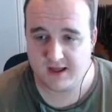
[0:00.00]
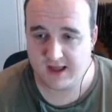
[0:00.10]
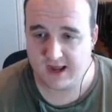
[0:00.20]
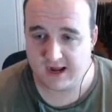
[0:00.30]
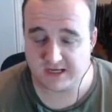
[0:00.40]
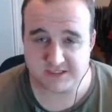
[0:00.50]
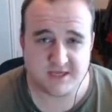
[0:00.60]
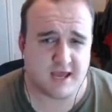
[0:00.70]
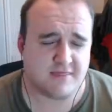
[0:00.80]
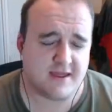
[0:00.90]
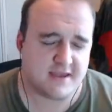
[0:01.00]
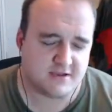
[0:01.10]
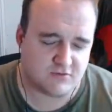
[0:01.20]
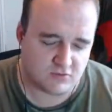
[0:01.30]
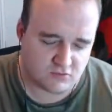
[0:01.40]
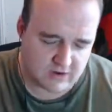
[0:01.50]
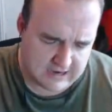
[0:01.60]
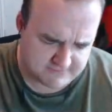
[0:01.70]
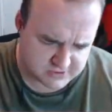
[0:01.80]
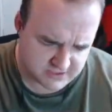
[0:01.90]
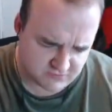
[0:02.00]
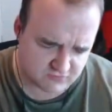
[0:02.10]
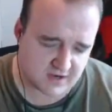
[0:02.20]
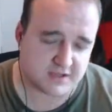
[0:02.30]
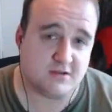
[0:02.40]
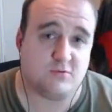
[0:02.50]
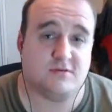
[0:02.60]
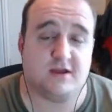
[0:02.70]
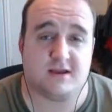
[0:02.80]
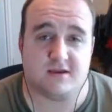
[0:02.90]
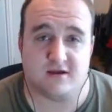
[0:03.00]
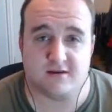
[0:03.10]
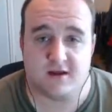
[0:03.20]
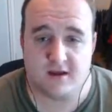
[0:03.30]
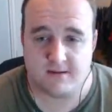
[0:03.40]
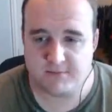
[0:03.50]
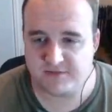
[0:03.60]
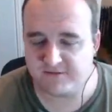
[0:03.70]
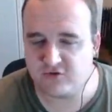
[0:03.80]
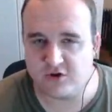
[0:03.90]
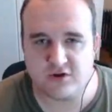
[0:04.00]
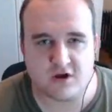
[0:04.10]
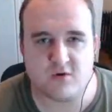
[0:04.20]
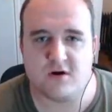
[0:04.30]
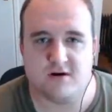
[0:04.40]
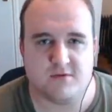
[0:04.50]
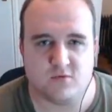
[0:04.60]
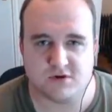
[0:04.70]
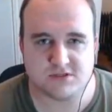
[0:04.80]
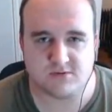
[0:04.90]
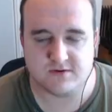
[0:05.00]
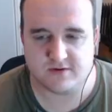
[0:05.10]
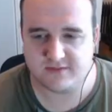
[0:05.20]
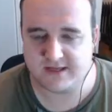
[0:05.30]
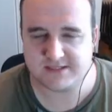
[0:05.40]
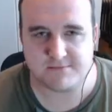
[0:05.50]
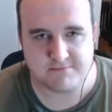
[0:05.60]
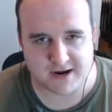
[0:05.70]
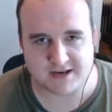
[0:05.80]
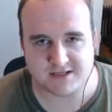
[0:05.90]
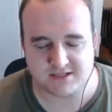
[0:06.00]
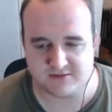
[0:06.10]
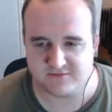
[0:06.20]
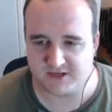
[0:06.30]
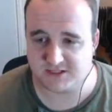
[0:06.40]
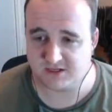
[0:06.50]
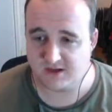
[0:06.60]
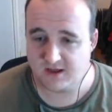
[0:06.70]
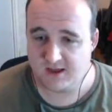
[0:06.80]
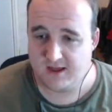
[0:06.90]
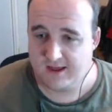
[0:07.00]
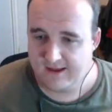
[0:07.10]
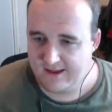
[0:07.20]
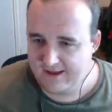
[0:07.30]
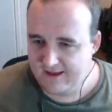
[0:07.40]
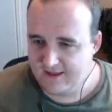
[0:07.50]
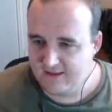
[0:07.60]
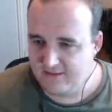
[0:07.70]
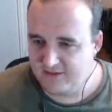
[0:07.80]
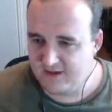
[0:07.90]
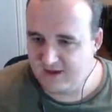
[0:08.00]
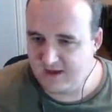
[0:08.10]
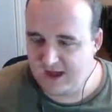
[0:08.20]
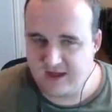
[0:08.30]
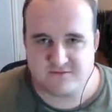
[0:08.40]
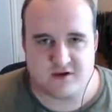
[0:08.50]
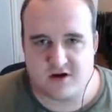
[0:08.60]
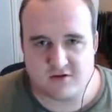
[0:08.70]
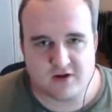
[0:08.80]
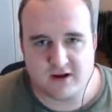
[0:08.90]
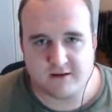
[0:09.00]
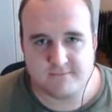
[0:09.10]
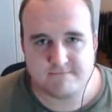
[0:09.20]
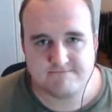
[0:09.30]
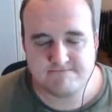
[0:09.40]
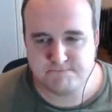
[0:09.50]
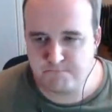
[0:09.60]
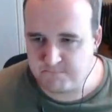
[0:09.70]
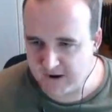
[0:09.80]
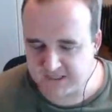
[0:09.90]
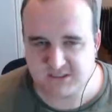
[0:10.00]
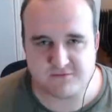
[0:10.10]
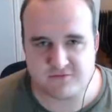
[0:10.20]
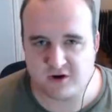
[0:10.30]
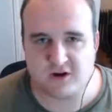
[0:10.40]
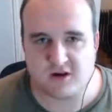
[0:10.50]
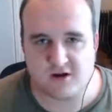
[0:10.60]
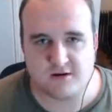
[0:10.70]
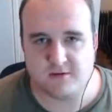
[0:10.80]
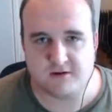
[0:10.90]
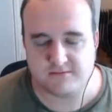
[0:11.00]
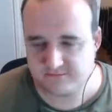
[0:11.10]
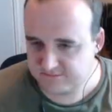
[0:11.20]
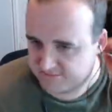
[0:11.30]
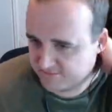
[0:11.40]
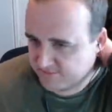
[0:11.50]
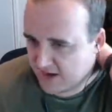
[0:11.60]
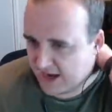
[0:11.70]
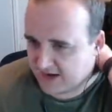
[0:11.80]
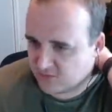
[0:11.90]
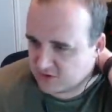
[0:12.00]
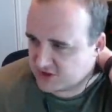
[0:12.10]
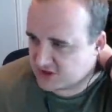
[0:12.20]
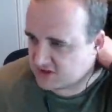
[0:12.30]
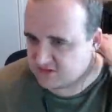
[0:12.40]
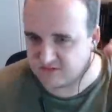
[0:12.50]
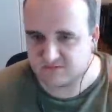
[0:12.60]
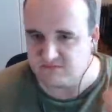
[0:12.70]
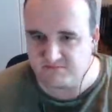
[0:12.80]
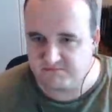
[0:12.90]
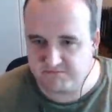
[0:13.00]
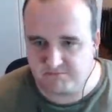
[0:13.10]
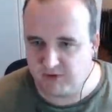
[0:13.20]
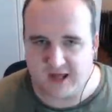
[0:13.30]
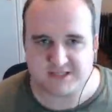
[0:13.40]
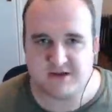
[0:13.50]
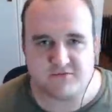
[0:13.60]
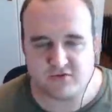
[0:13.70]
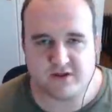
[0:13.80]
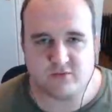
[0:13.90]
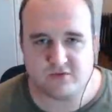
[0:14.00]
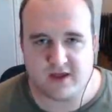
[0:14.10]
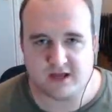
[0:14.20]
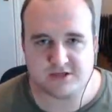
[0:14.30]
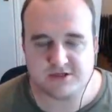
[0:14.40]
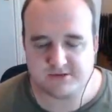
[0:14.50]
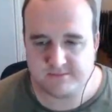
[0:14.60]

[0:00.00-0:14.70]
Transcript: has, yeah, they can absolutely wreck you with their gun, but they've got no armor whatsoever. There's a balancing feature. The AVRE, massive frontal armor, and it will just blat everything with Hesh.